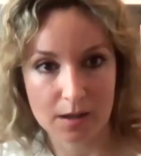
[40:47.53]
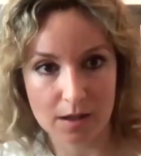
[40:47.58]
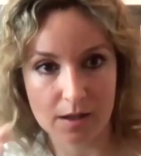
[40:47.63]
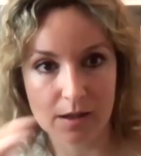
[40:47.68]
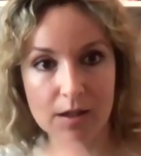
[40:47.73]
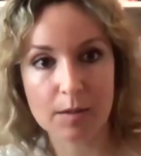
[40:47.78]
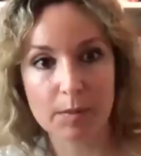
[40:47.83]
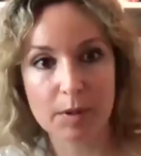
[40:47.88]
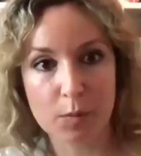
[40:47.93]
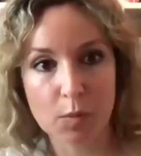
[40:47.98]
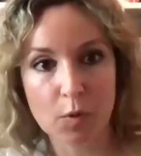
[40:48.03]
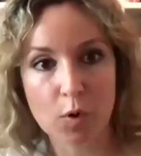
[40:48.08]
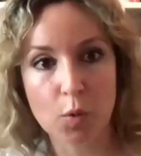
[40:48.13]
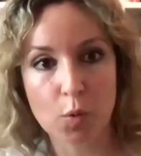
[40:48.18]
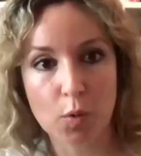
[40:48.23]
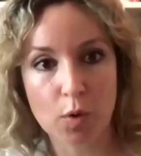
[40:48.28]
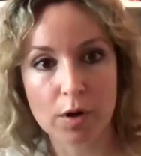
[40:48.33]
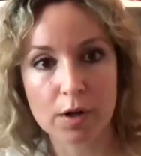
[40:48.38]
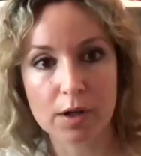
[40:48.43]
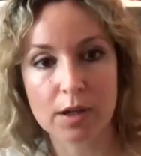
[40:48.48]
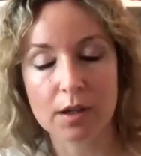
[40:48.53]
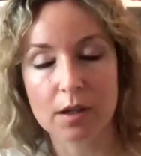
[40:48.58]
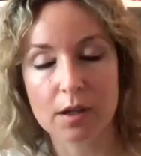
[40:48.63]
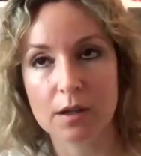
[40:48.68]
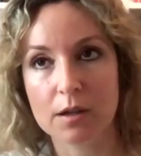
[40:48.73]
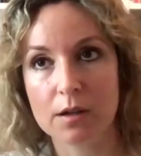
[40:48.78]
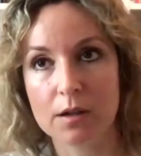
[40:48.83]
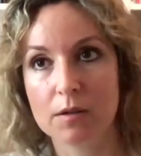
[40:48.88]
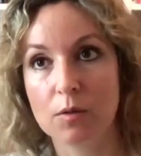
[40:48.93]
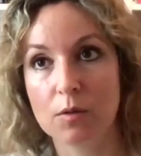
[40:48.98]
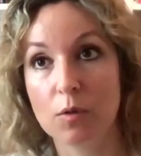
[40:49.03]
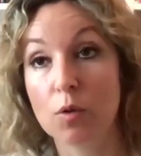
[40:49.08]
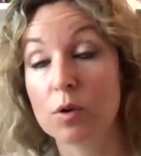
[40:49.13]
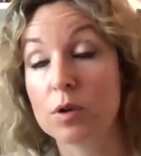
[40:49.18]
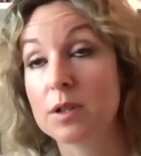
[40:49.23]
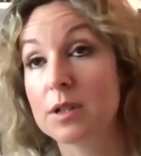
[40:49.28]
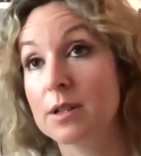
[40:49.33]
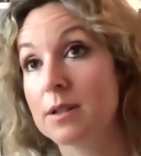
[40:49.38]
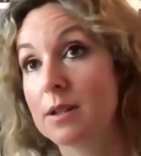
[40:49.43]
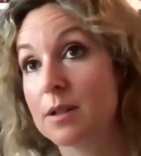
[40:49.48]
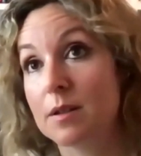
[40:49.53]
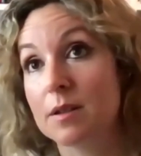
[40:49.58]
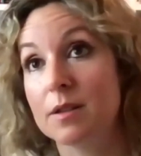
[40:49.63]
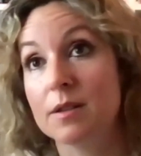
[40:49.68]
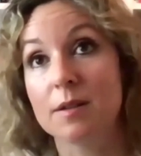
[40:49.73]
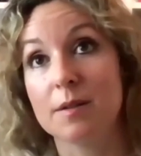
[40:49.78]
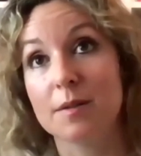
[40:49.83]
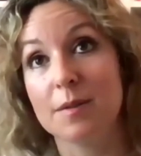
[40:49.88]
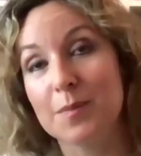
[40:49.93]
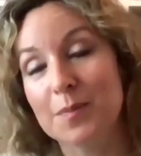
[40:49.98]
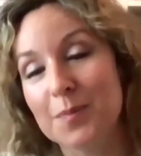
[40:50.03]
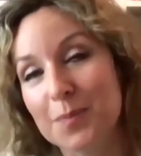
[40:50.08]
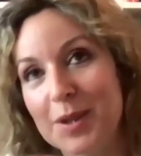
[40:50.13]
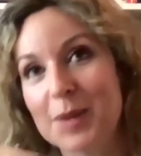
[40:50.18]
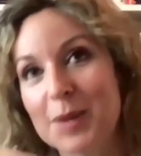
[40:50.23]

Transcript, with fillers: a little bit more work uh, or the, the, the,